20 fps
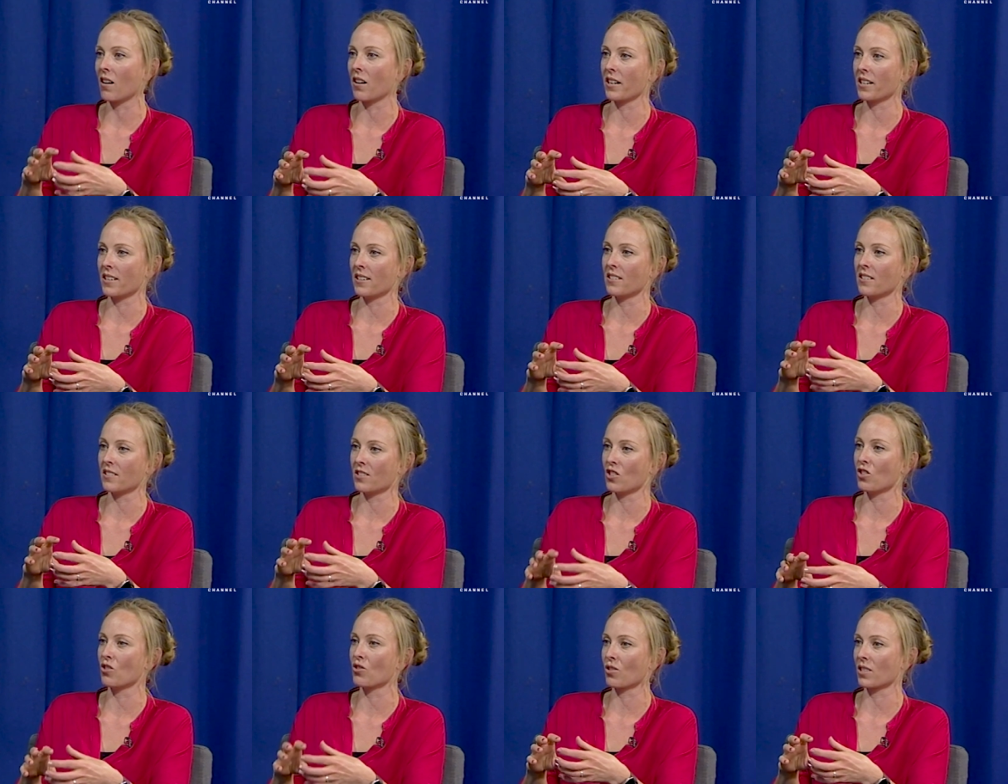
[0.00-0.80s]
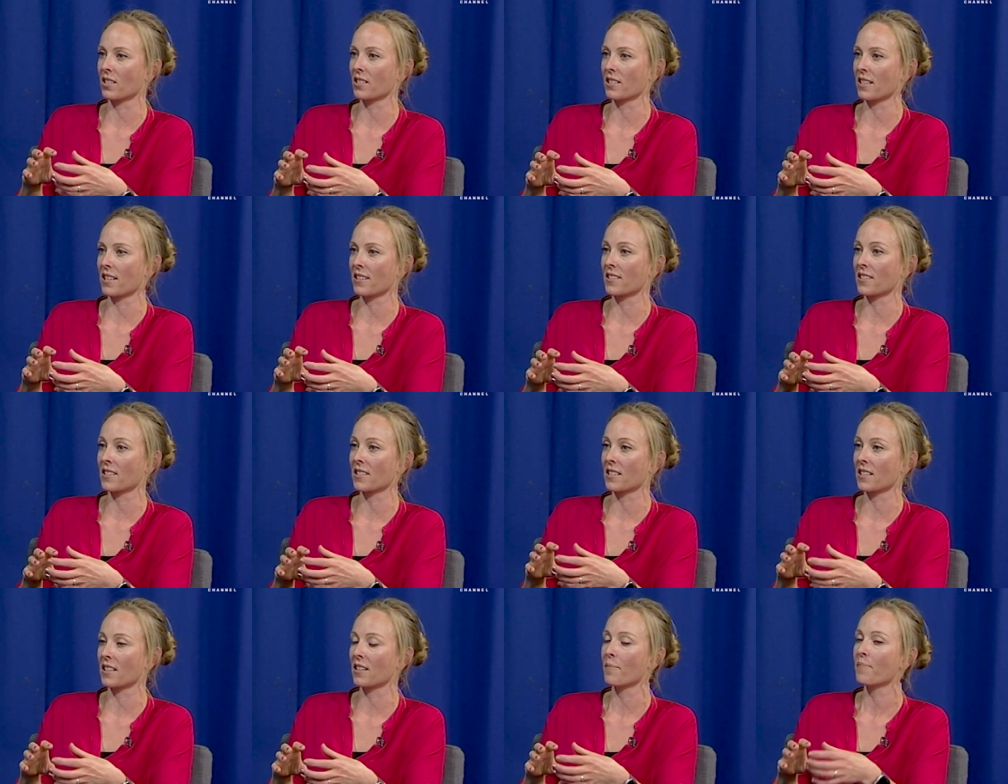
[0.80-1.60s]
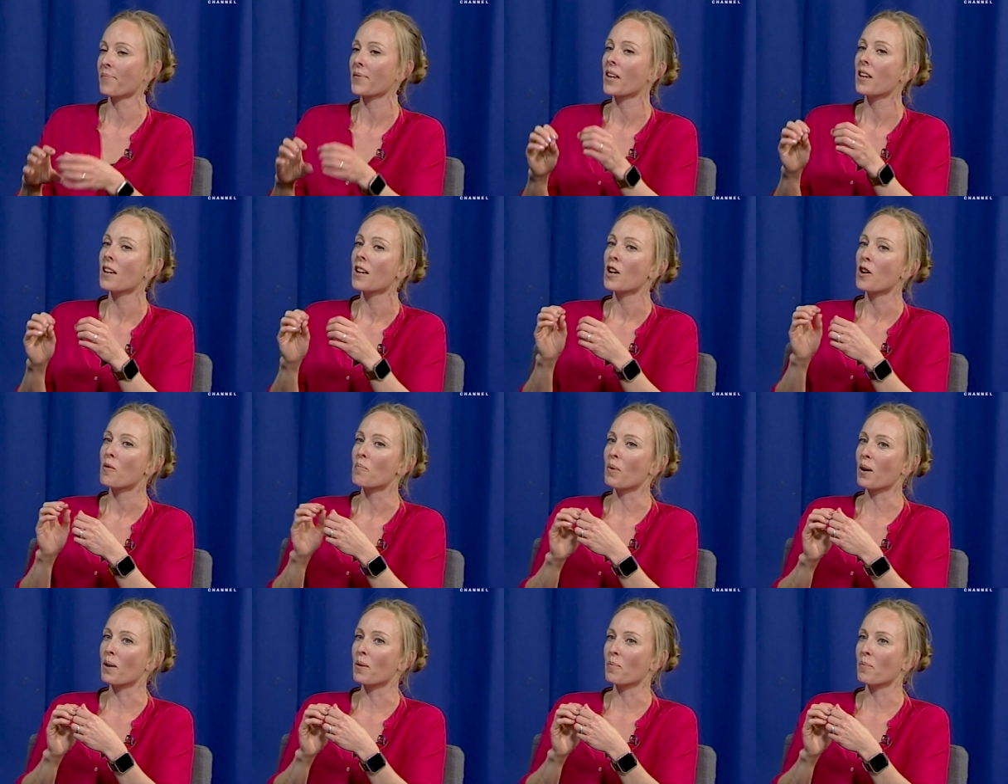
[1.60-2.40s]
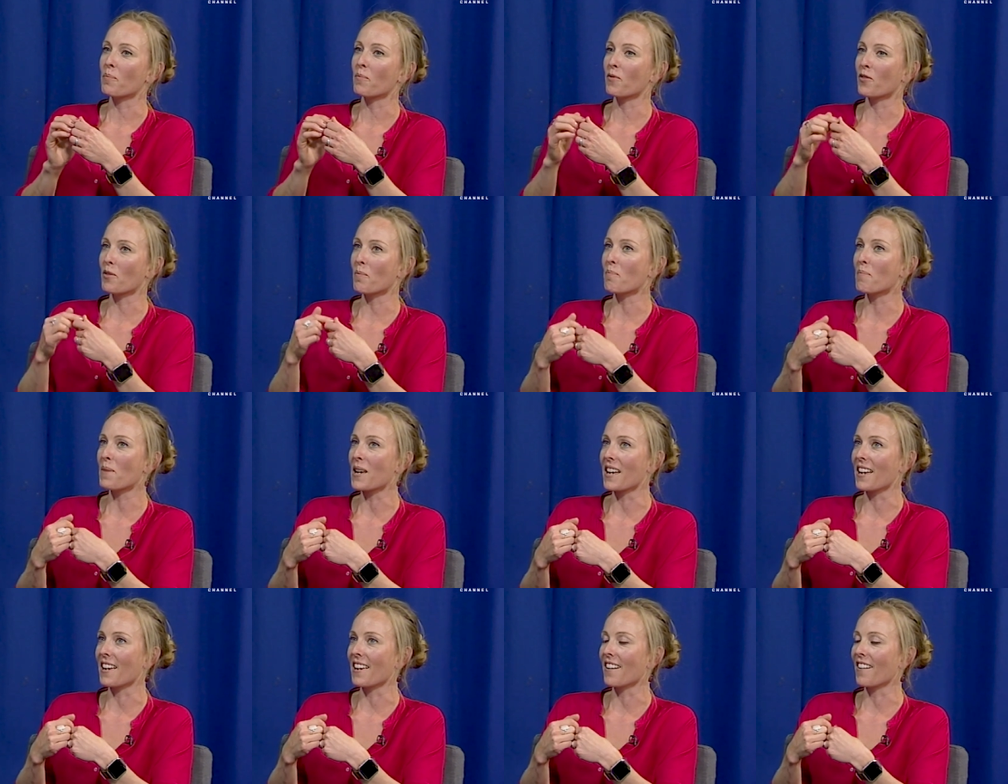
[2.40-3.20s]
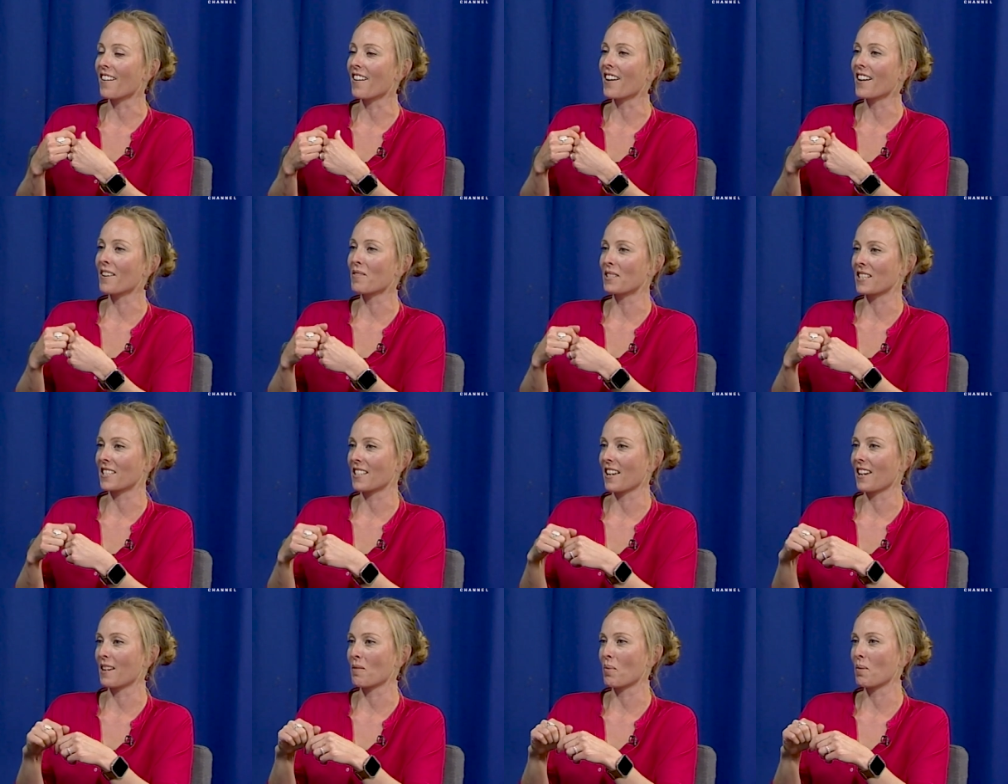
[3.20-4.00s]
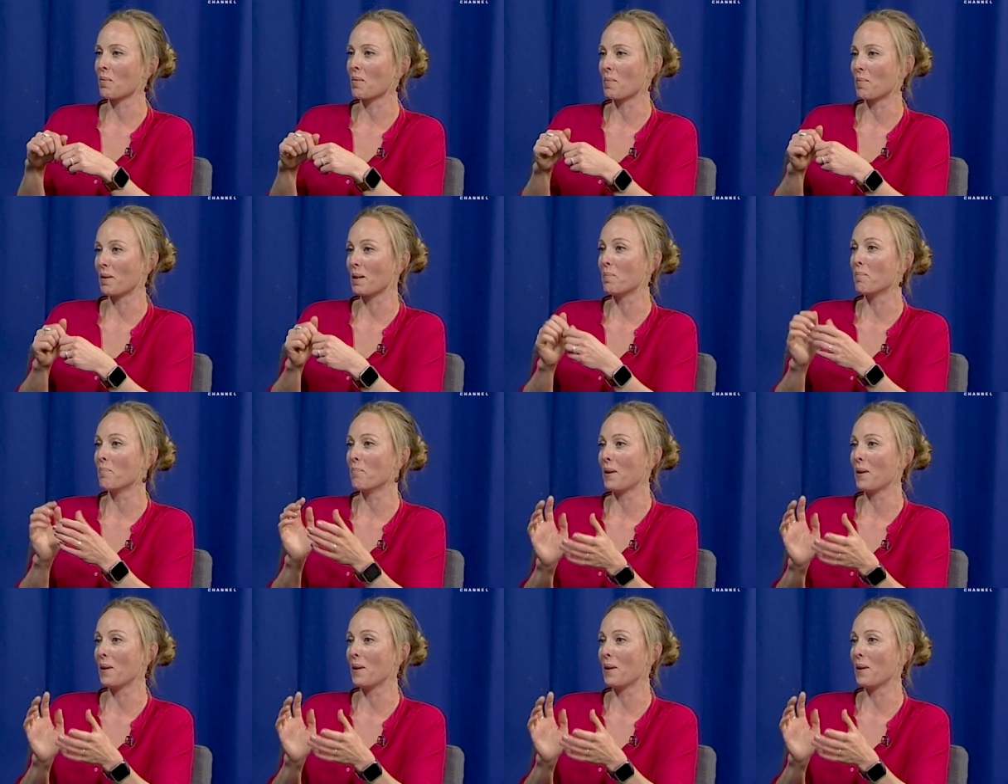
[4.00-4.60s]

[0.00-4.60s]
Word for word: high nutrient density. But for me, I would say probably